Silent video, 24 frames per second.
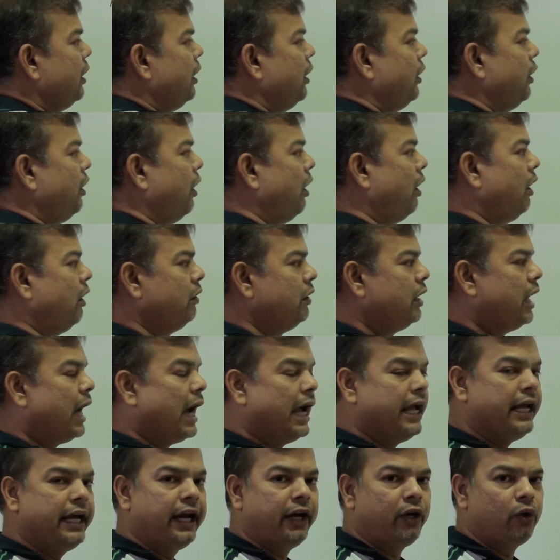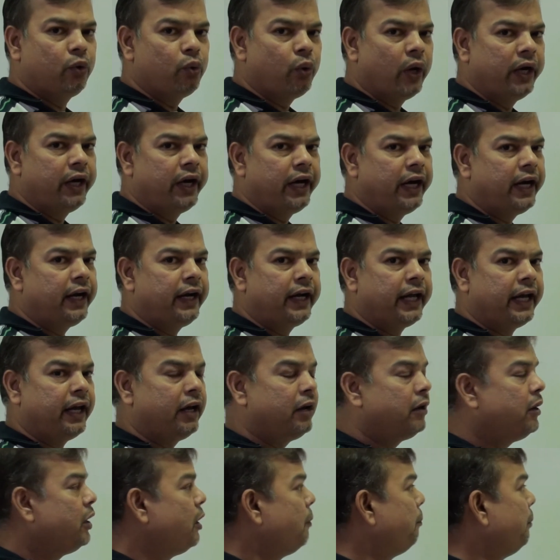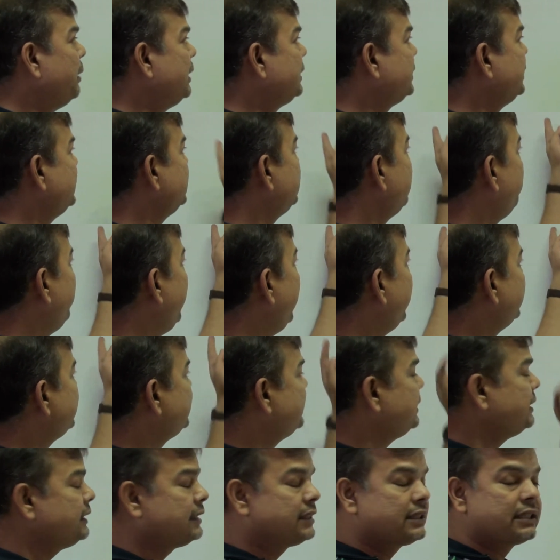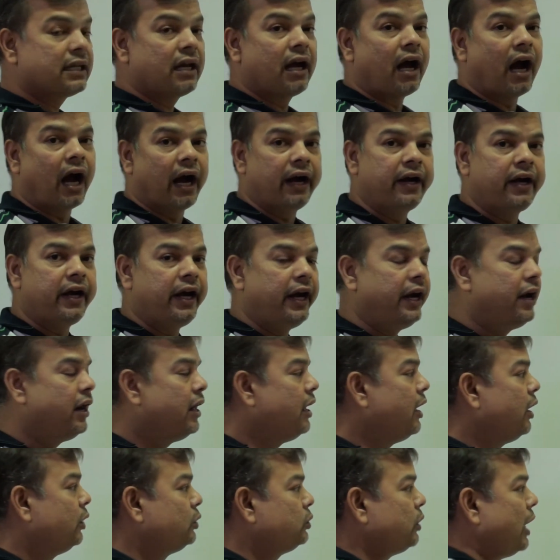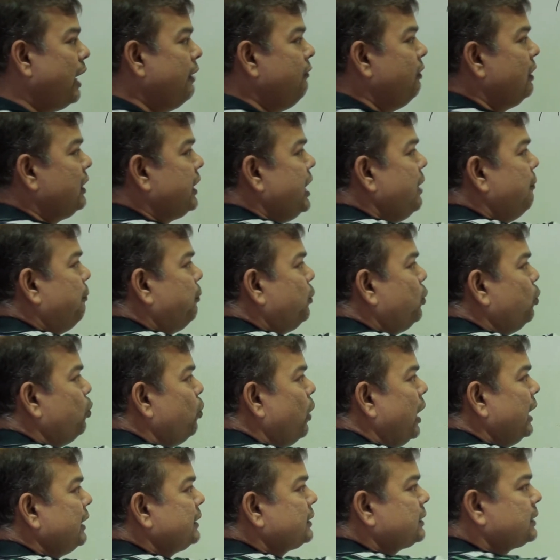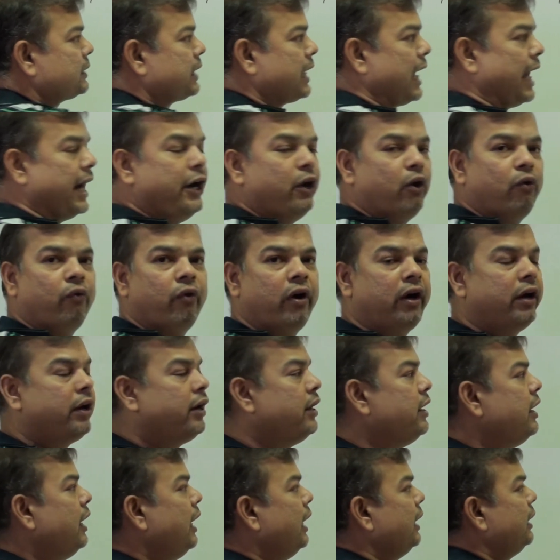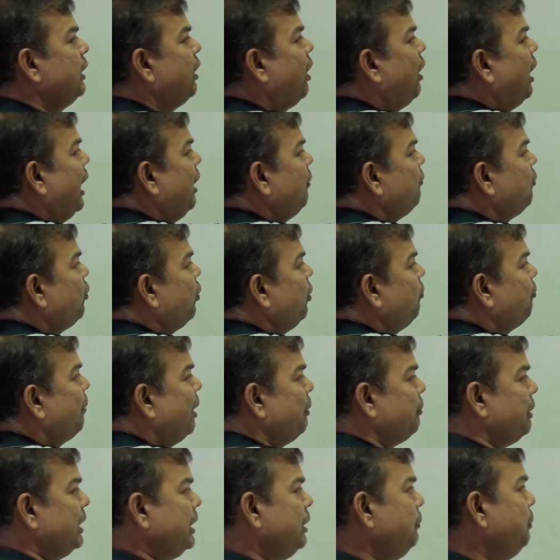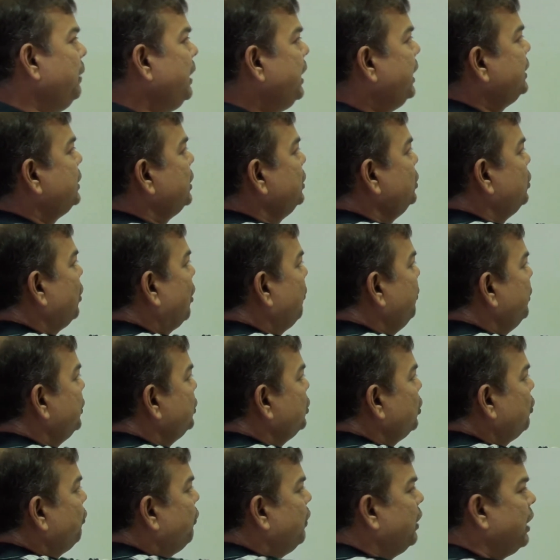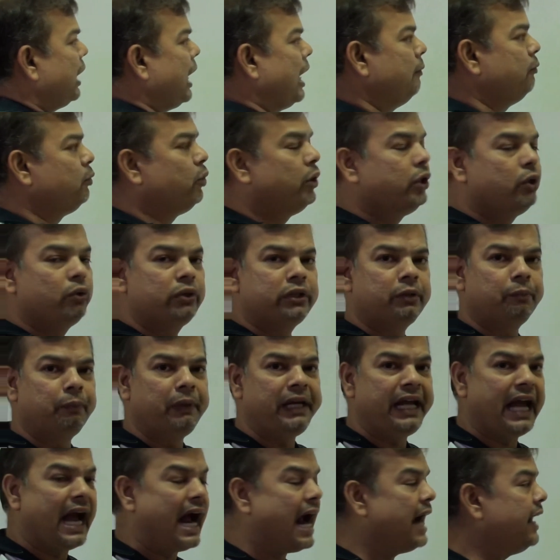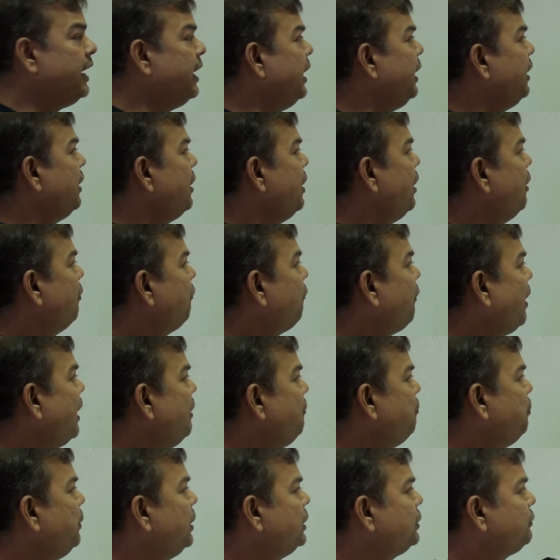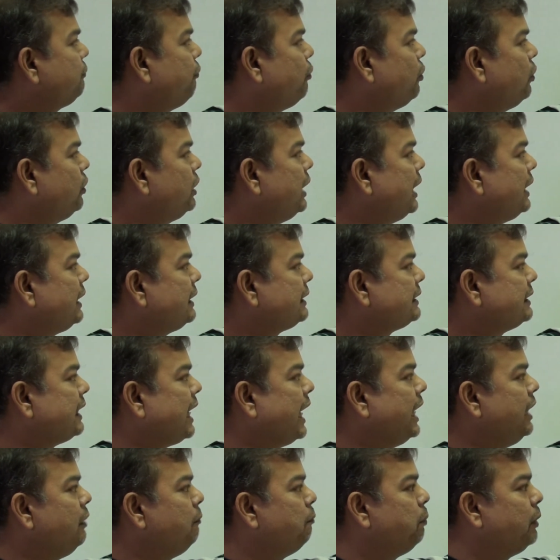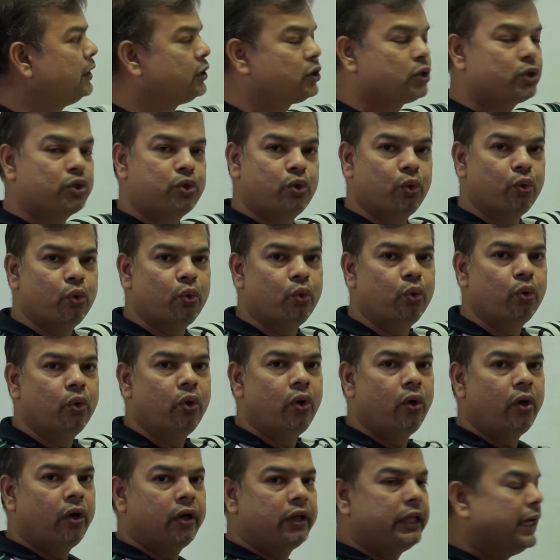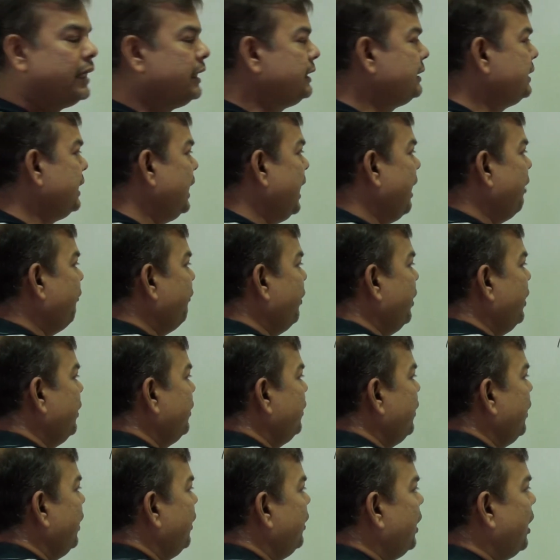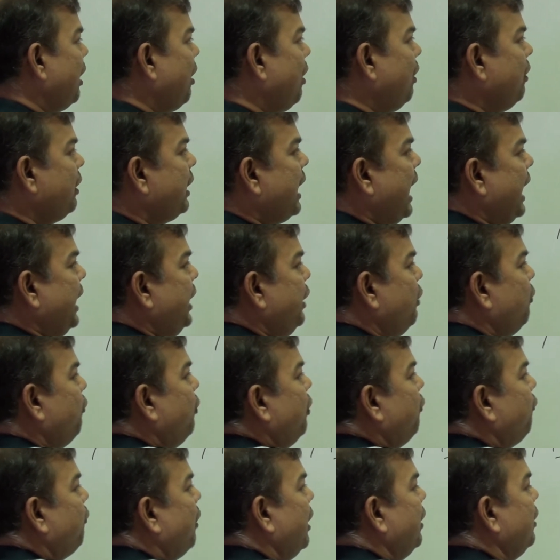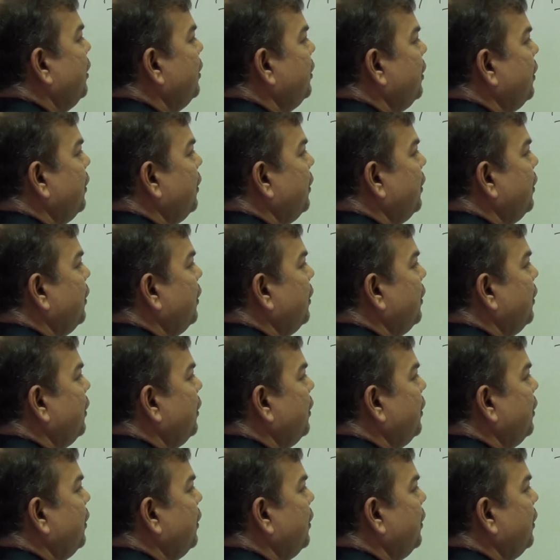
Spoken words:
Now I get 210, but since the base is 100, so I will keep 2 as carried over. Now my multiplication job is over. I am going to simply add it. 5 plus 4, that is 9, plus 2, that is 11. Now carried over 1.